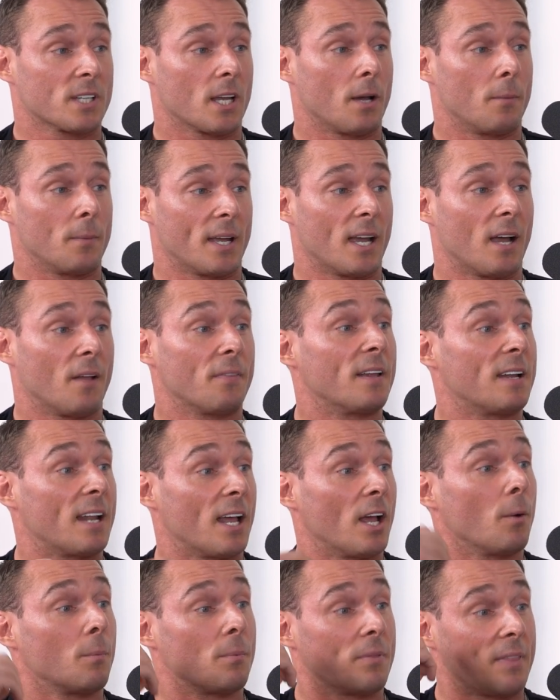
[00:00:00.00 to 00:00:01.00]
coming out that
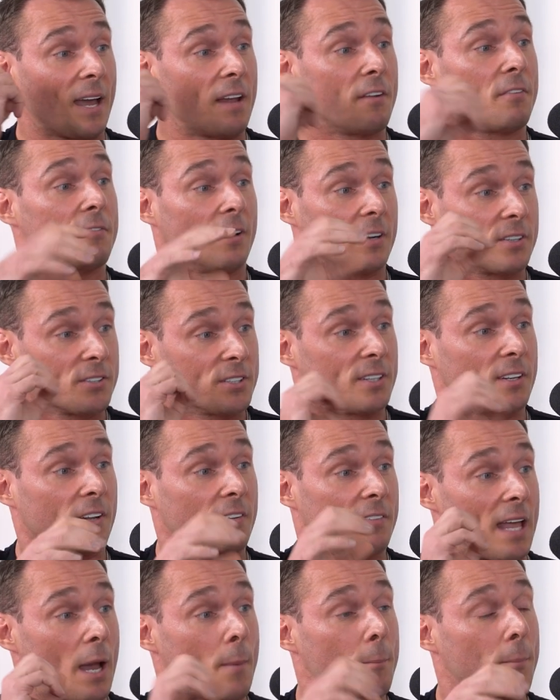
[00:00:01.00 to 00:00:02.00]
help that function
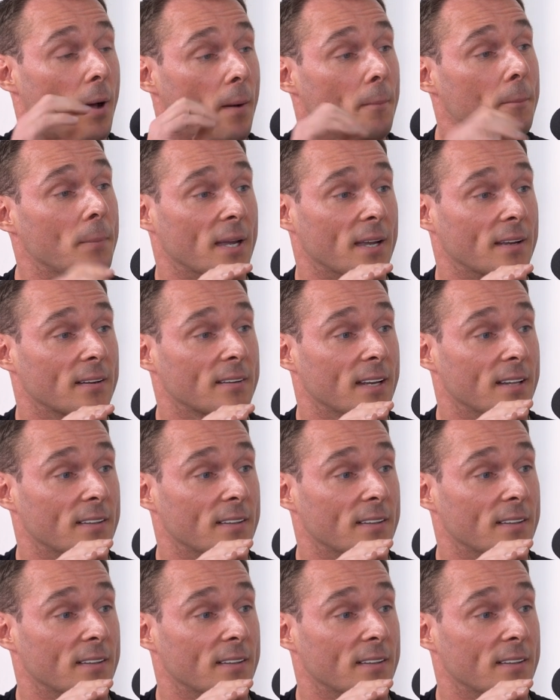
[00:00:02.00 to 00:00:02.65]
of that pumping.